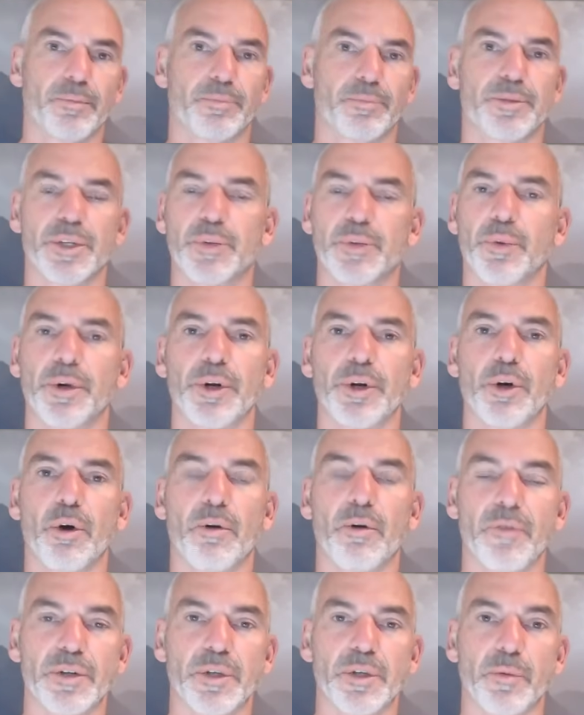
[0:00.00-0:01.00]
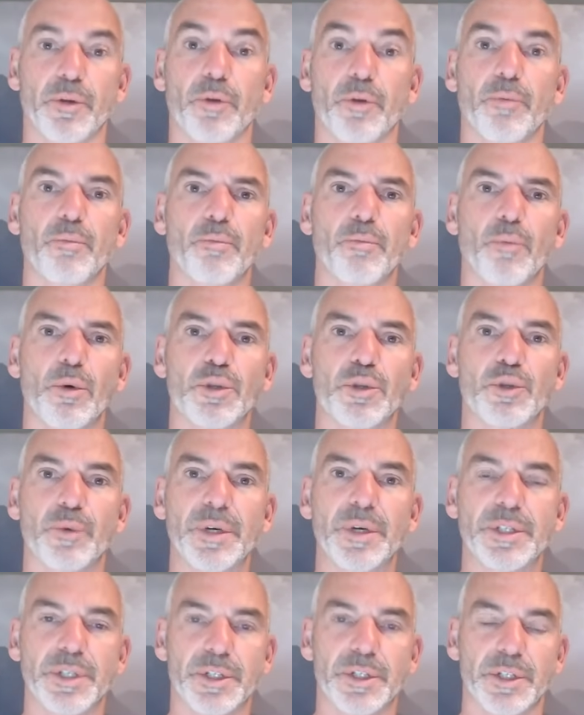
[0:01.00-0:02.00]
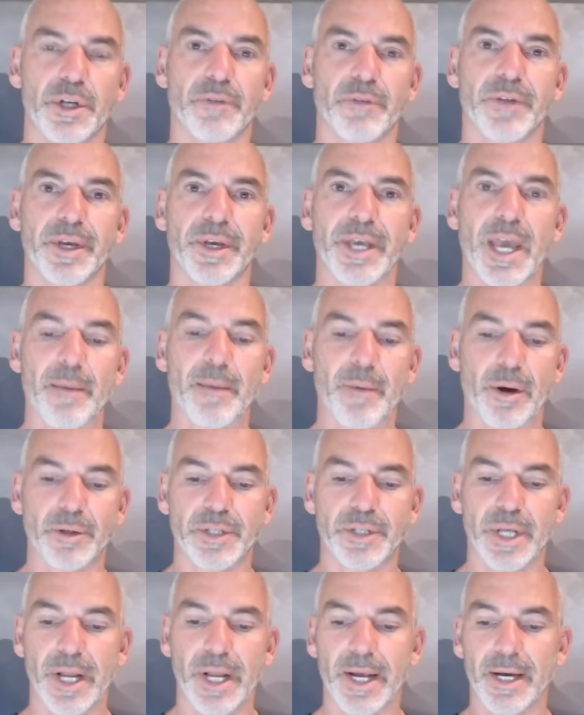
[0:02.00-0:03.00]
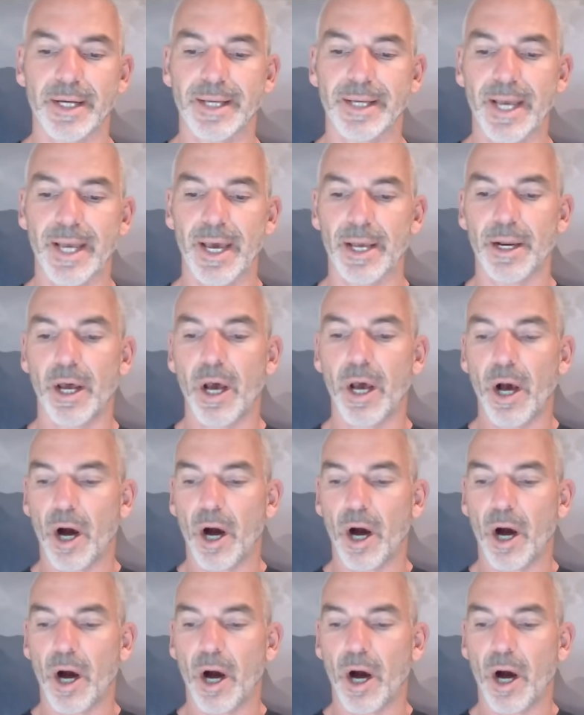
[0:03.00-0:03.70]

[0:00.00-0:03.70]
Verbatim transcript: just want to go over some of the most recent stuff that came out today again